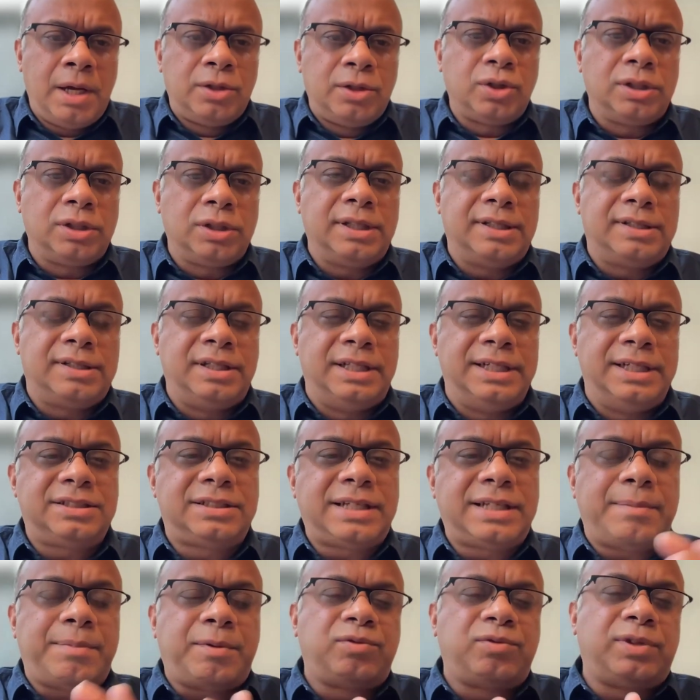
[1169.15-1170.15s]
So
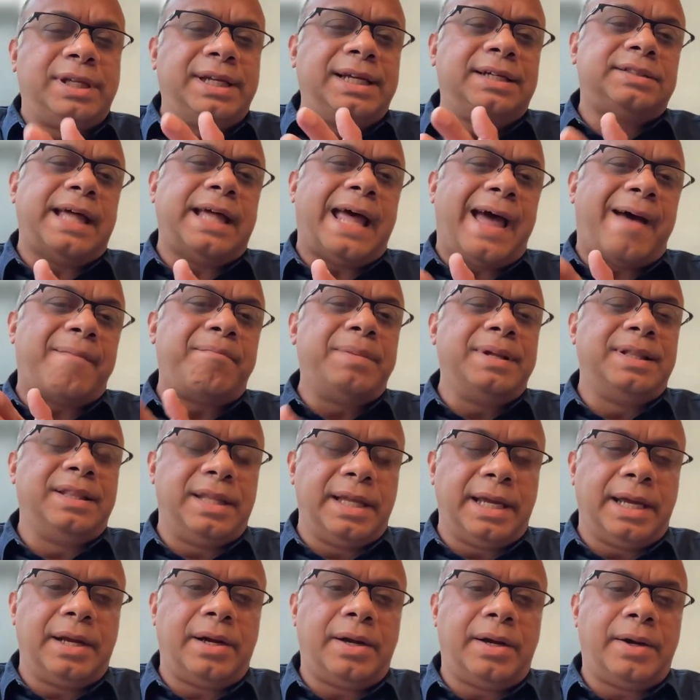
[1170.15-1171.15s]
these type of things have been
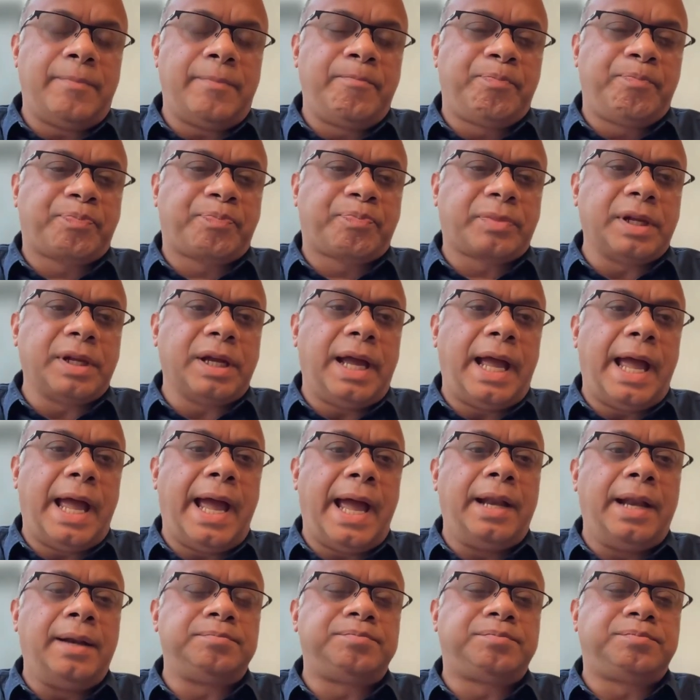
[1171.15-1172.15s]
there,
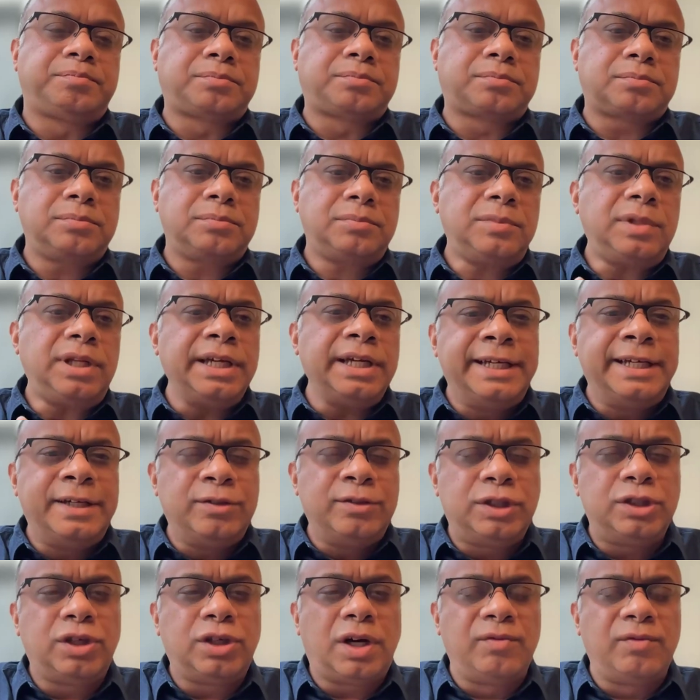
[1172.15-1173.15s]
and
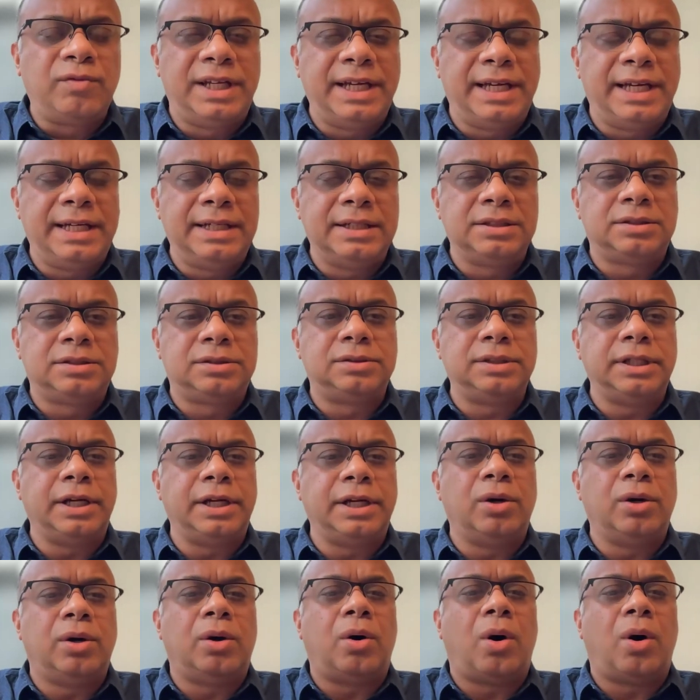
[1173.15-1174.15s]
usage of these,
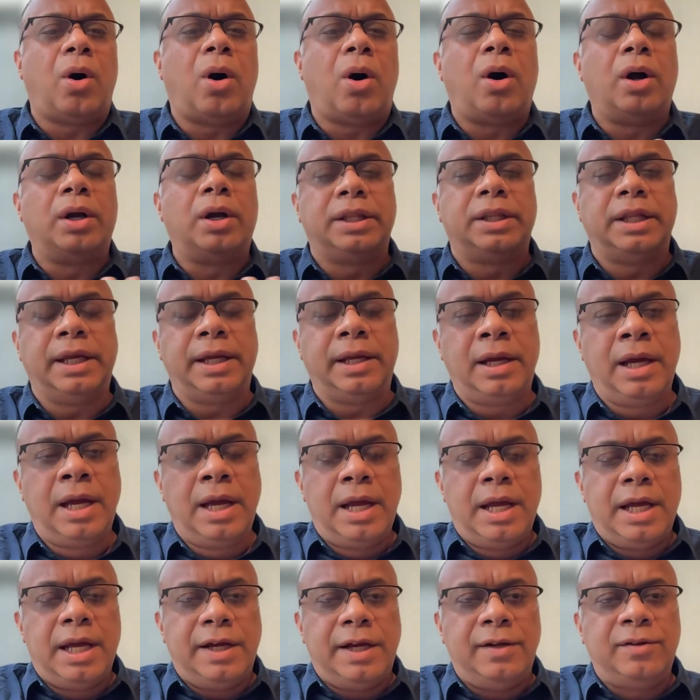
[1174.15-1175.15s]
or the
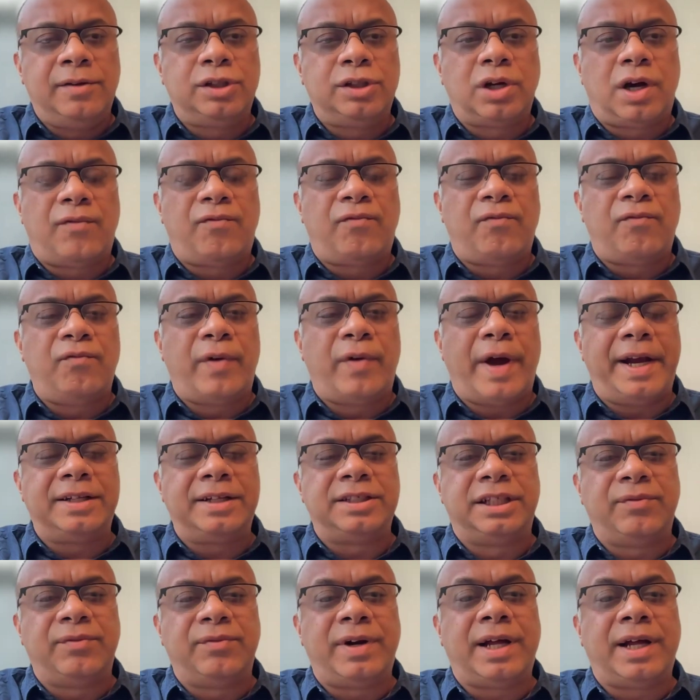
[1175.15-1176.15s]
usage of
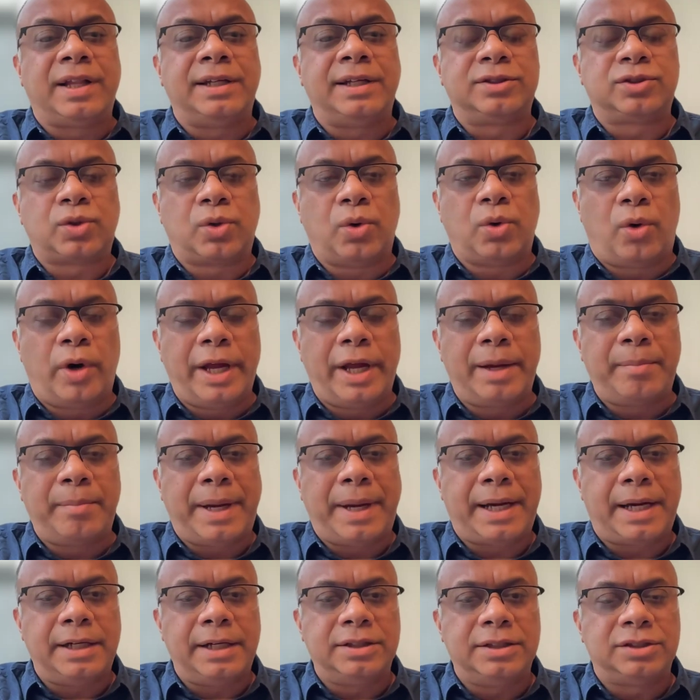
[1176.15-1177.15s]
various different other scoring
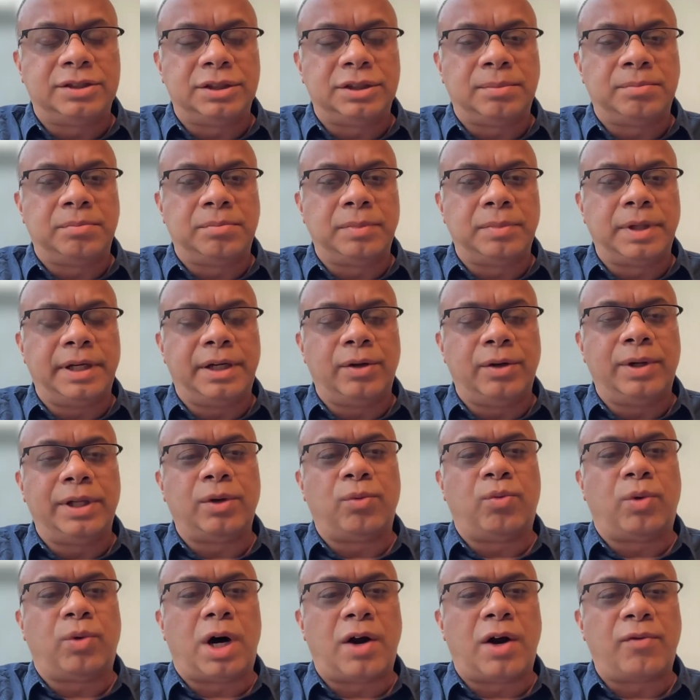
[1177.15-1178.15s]
mechanism during
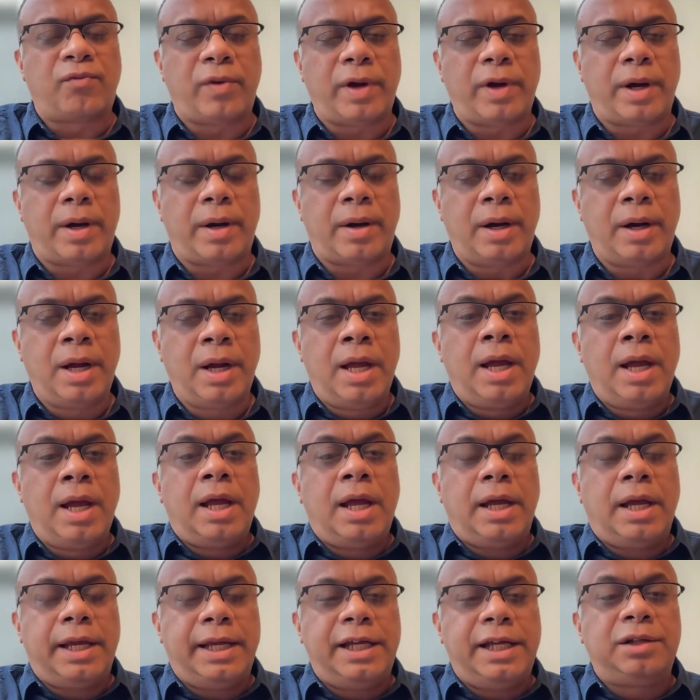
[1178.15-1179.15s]
the warfare
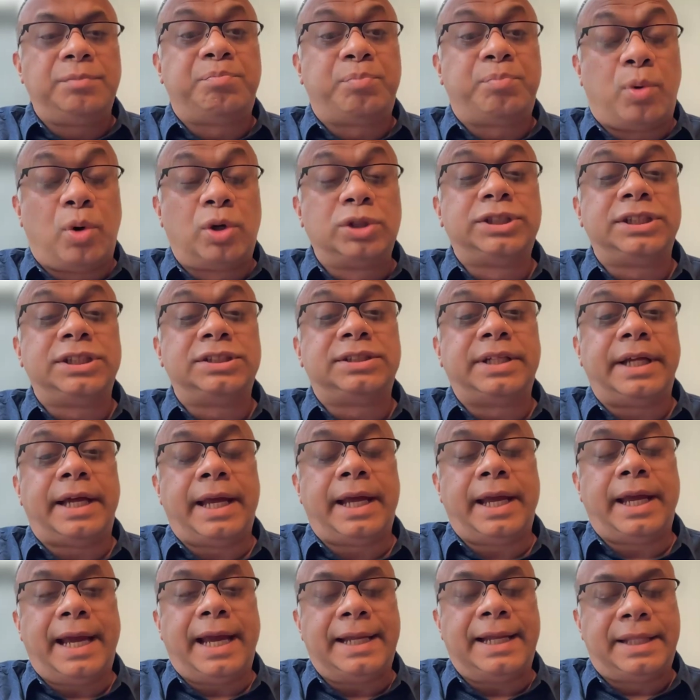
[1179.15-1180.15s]
it poses
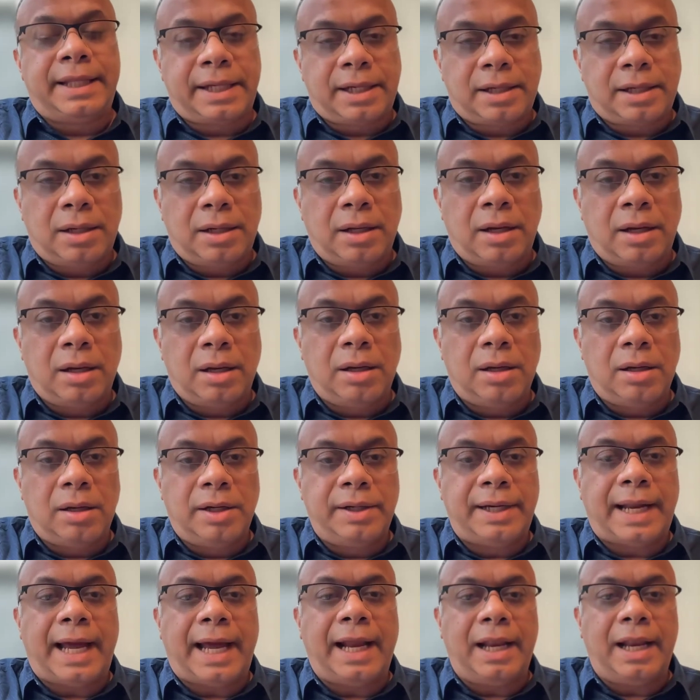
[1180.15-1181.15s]
a ethical
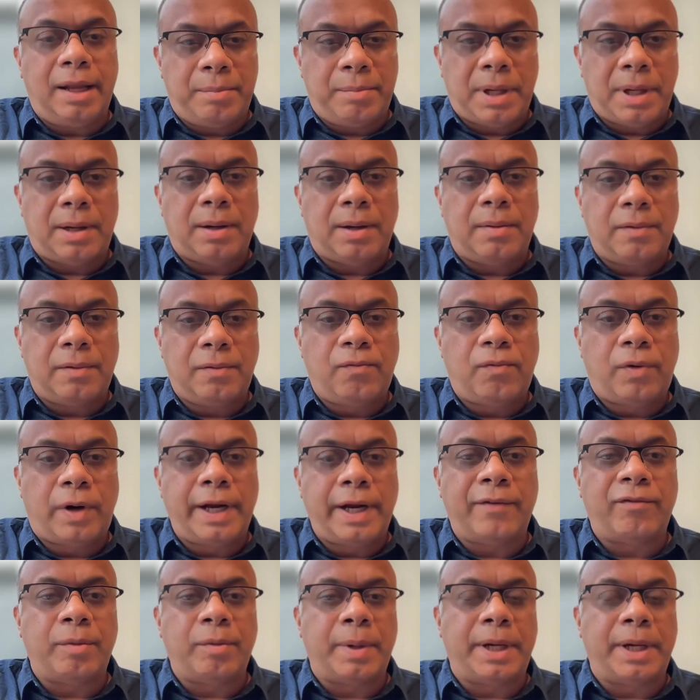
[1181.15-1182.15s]
dilemma
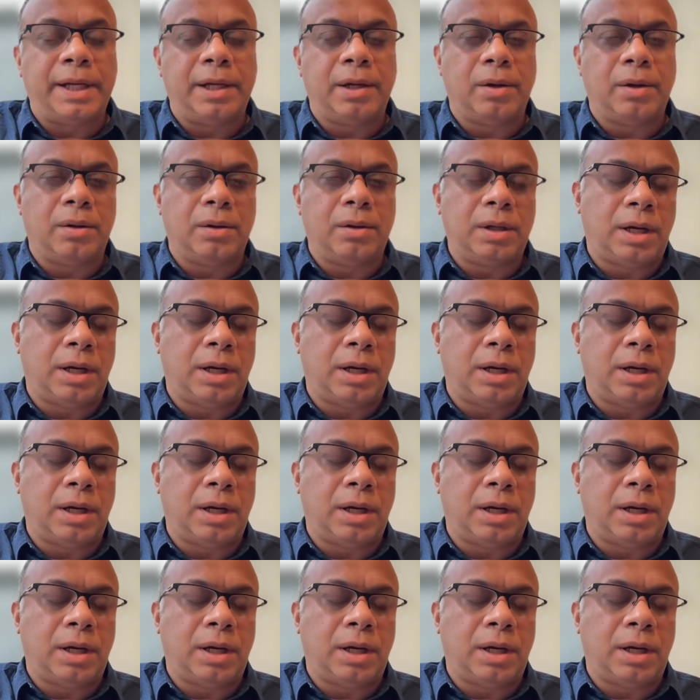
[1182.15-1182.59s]
for everybody